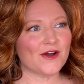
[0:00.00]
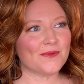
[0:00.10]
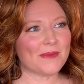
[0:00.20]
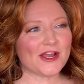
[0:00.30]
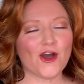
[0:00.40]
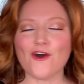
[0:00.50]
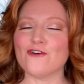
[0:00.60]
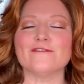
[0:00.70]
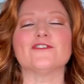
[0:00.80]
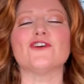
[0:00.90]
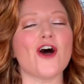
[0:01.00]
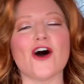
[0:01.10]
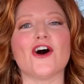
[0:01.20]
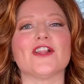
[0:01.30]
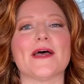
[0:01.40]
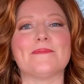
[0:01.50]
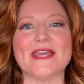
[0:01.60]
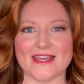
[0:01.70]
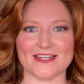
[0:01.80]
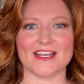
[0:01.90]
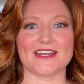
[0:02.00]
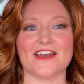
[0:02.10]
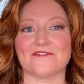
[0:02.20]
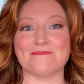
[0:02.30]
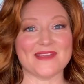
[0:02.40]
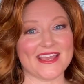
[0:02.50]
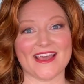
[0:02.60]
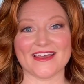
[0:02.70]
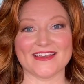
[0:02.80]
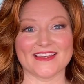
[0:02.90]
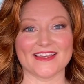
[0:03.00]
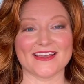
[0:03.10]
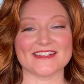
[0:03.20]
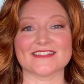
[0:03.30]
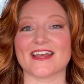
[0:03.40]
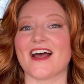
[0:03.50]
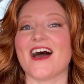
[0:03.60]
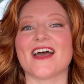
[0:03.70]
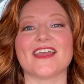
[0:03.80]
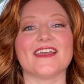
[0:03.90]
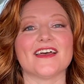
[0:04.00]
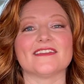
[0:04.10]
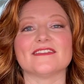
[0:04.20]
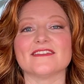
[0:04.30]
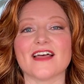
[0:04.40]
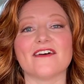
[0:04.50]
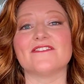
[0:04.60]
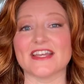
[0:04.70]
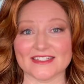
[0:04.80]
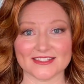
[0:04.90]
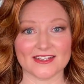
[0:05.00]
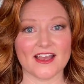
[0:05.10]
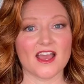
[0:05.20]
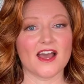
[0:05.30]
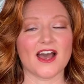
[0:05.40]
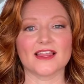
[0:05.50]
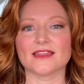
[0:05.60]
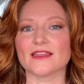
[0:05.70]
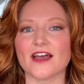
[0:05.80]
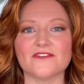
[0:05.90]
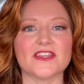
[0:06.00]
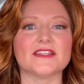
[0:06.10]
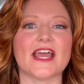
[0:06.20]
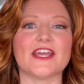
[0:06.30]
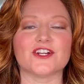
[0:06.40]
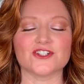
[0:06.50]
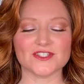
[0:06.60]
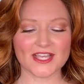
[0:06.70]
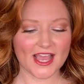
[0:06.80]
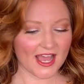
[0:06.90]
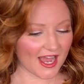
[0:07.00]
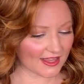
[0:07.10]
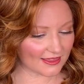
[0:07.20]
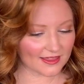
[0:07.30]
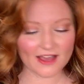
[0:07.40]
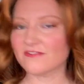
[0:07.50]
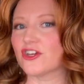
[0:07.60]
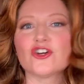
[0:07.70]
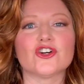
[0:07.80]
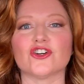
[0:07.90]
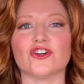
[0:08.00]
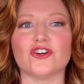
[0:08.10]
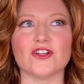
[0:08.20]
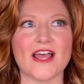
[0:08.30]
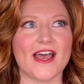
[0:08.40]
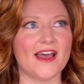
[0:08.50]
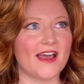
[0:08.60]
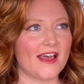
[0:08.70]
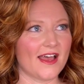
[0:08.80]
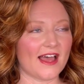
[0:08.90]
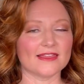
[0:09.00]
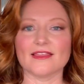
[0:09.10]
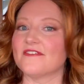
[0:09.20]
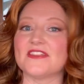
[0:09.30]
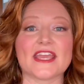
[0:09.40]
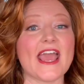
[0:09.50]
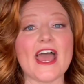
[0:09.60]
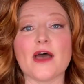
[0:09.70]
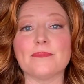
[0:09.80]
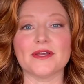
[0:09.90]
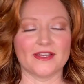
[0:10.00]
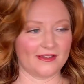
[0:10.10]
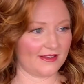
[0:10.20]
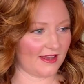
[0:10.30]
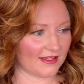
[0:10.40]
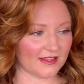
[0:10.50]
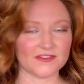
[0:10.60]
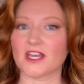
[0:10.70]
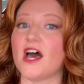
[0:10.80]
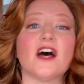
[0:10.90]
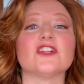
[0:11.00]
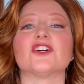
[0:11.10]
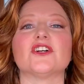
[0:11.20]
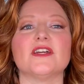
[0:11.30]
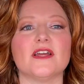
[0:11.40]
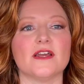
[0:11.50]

My overall opinion of Mia is that I love it. I love the layers. I love the curl. I love the cap. I love the color.